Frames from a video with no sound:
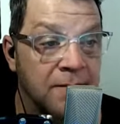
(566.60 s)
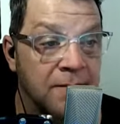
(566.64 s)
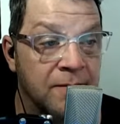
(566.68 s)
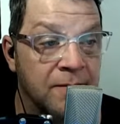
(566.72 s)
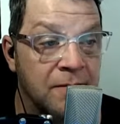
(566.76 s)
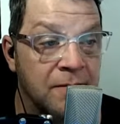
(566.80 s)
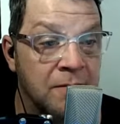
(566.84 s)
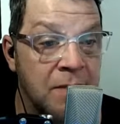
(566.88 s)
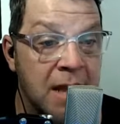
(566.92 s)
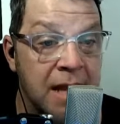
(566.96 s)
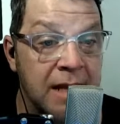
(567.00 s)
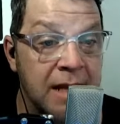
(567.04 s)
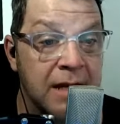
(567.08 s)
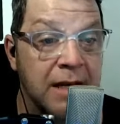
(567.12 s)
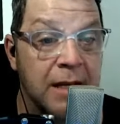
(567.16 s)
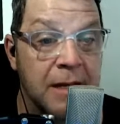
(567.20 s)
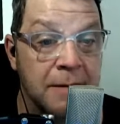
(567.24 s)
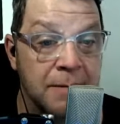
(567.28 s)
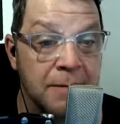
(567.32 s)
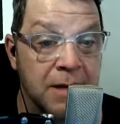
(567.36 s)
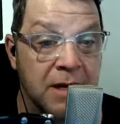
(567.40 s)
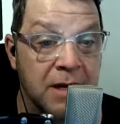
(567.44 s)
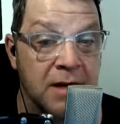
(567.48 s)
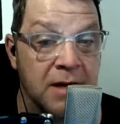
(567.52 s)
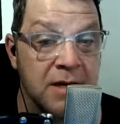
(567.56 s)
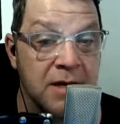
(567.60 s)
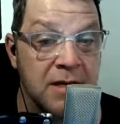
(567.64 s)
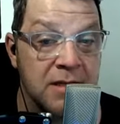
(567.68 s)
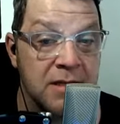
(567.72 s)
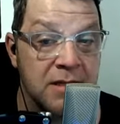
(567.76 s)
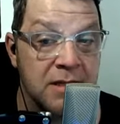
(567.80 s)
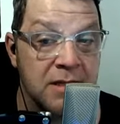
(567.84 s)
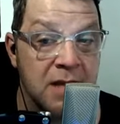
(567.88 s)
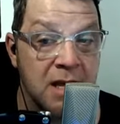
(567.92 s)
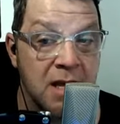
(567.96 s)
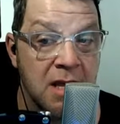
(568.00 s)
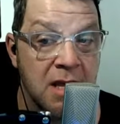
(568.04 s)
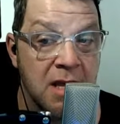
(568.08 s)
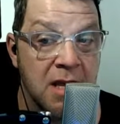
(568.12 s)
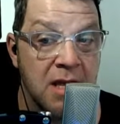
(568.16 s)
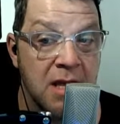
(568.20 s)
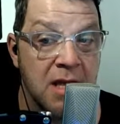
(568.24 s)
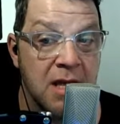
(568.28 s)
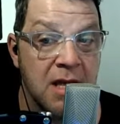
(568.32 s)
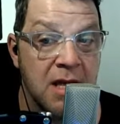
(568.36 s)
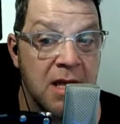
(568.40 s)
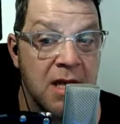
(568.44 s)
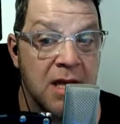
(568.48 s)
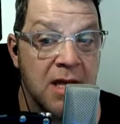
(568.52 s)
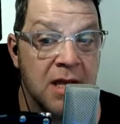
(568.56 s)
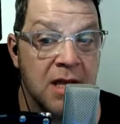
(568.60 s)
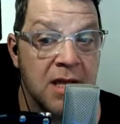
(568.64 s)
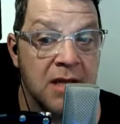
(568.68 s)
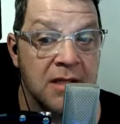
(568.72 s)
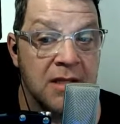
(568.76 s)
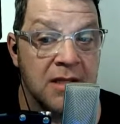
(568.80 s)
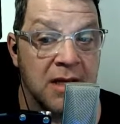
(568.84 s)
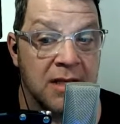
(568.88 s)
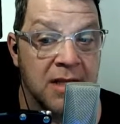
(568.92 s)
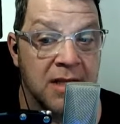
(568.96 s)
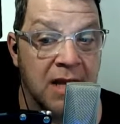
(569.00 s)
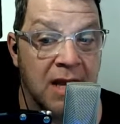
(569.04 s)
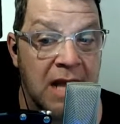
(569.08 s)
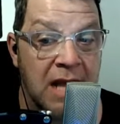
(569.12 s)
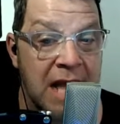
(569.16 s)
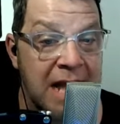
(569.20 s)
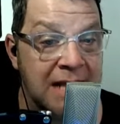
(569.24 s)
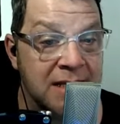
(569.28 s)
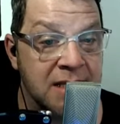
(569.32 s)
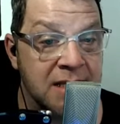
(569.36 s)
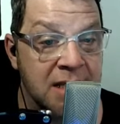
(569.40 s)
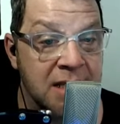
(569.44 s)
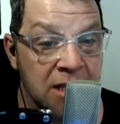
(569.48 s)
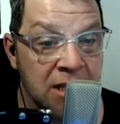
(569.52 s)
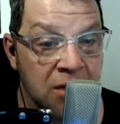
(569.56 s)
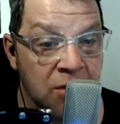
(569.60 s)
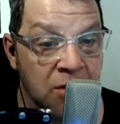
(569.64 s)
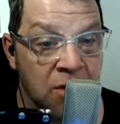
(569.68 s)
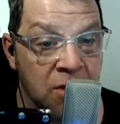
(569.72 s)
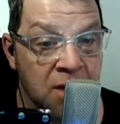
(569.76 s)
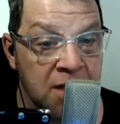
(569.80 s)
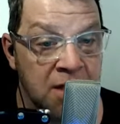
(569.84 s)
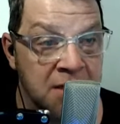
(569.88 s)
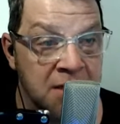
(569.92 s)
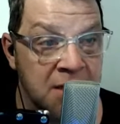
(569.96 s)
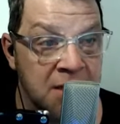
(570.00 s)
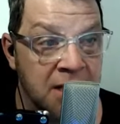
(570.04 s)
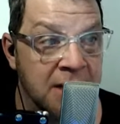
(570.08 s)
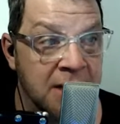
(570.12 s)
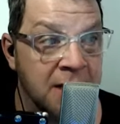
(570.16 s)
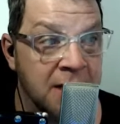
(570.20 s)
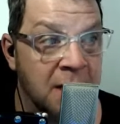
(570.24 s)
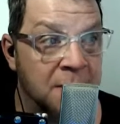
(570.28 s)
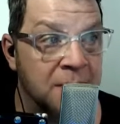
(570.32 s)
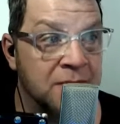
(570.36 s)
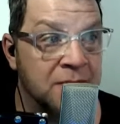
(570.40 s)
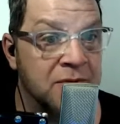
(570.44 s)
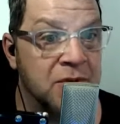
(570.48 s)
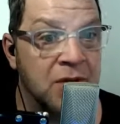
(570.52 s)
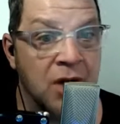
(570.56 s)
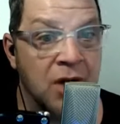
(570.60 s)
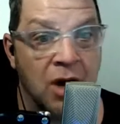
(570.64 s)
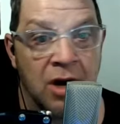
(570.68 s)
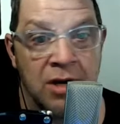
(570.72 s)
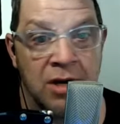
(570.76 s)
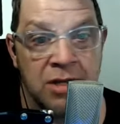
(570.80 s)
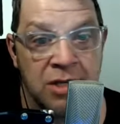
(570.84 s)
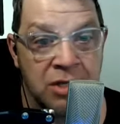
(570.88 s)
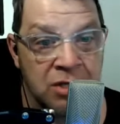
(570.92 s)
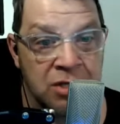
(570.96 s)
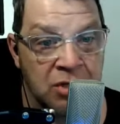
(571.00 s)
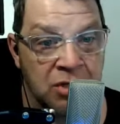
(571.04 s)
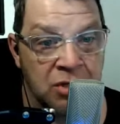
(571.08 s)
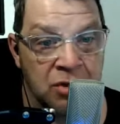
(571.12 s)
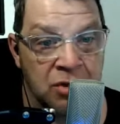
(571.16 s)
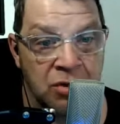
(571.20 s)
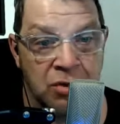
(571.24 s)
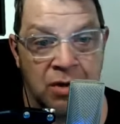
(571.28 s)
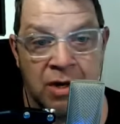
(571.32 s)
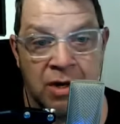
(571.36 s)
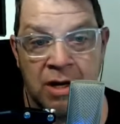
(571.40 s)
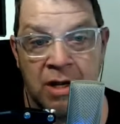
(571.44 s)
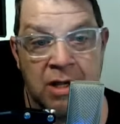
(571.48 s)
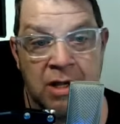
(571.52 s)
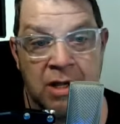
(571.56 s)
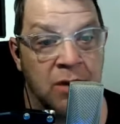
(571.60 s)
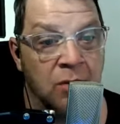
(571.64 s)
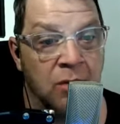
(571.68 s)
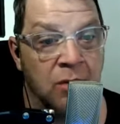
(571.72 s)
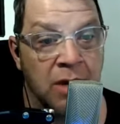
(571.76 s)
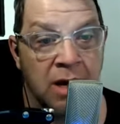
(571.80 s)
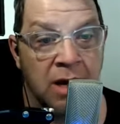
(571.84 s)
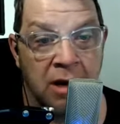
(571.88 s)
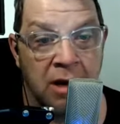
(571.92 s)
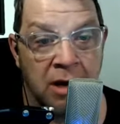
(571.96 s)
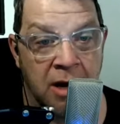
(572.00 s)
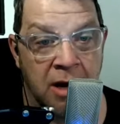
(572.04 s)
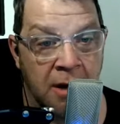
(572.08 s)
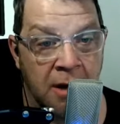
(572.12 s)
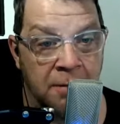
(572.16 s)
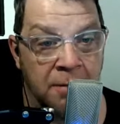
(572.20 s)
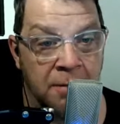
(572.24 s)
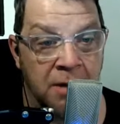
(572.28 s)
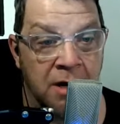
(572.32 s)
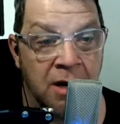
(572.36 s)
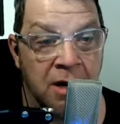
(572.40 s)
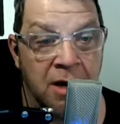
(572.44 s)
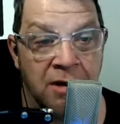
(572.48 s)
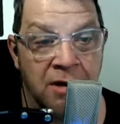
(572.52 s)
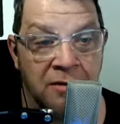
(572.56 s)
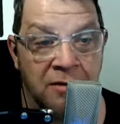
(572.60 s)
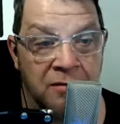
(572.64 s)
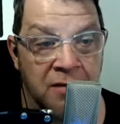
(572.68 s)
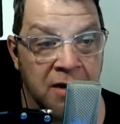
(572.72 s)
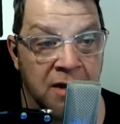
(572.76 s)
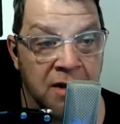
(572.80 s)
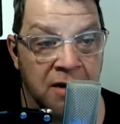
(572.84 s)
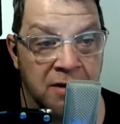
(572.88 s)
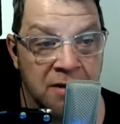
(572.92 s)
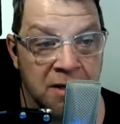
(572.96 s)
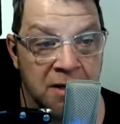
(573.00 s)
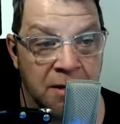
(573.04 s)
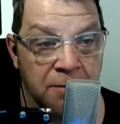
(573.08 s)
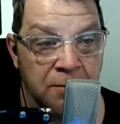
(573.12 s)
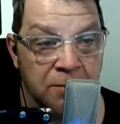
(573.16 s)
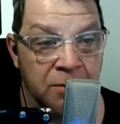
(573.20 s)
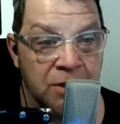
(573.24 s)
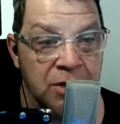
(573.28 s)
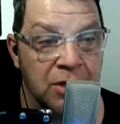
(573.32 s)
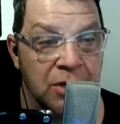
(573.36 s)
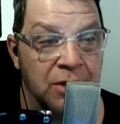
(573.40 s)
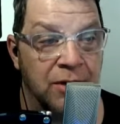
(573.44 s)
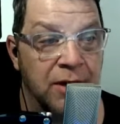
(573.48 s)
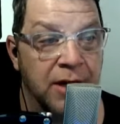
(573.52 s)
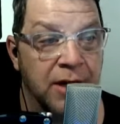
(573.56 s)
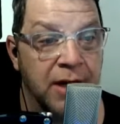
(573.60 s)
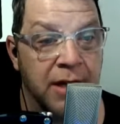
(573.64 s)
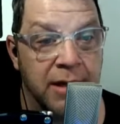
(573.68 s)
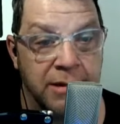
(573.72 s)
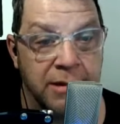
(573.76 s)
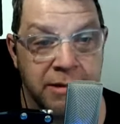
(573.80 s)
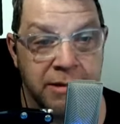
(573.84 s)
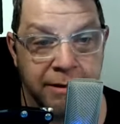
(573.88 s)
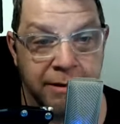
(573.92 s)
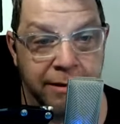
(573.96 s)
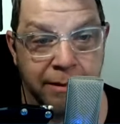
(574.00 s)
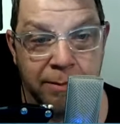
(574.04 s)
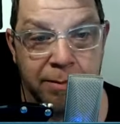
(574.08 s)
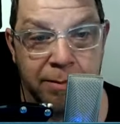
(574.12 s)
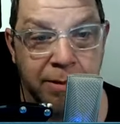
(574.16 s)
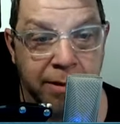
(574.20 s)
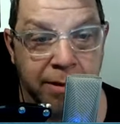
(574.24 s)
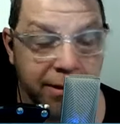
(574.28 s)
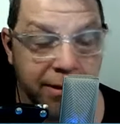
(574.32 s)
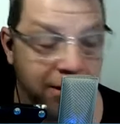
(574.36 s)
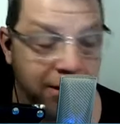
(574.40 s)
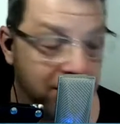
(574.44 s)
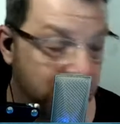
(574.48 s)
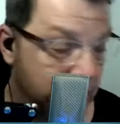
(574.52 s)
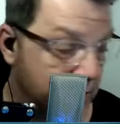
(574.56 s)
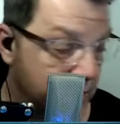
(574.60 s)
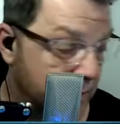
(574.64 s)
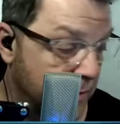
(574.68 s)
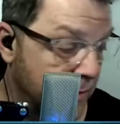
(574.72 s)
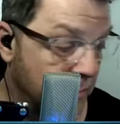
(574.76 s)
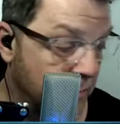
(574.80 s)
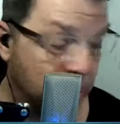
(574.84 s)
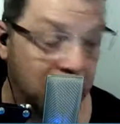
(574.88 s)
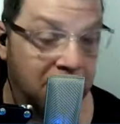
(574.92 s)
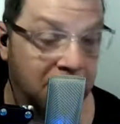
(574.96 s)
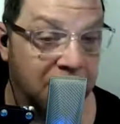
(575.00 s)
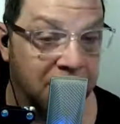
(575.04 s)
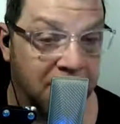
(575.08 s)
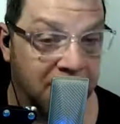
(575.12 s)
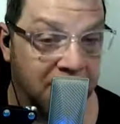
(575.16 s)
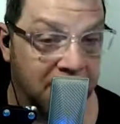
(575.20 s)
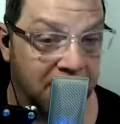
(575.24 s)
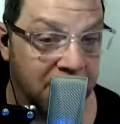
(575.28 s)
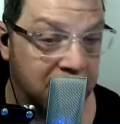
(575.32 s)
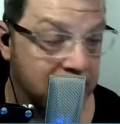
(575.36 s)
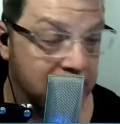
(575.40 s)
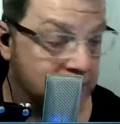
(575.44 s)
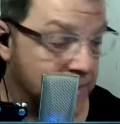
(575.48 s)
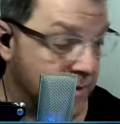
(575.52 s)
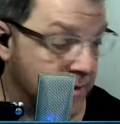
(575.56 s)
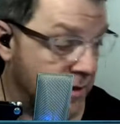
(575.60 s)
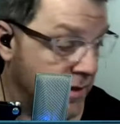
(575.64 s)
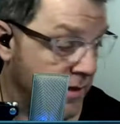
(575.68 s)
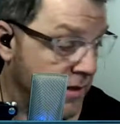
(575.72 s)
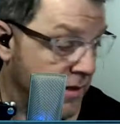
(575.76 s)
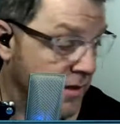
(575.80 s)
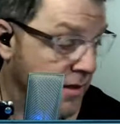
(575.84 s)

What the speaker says: Mainly because he's like, the last thing you want is any type of scar tissue or anything weird happening on a fingertip when you're a guitar player, whatever that is.